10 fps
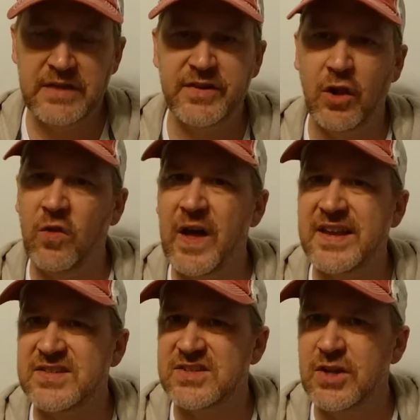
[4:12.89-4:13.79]
even a
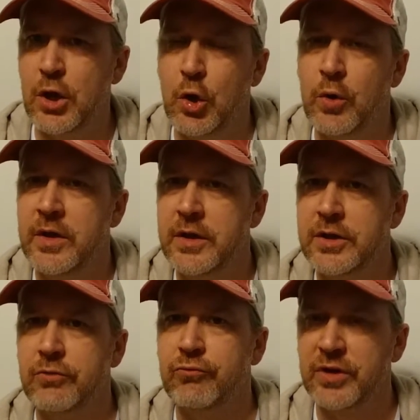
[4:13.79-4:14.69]
light snow
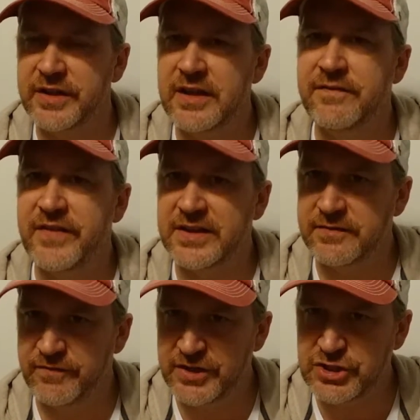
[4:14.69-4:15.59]
can really affect
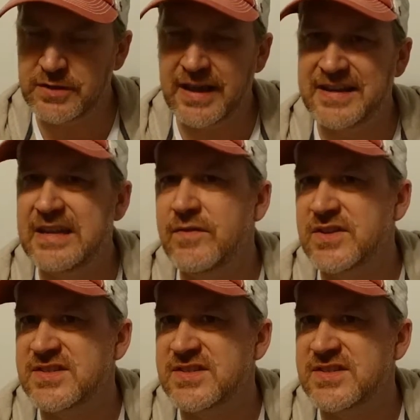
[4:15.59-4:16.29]
vision and even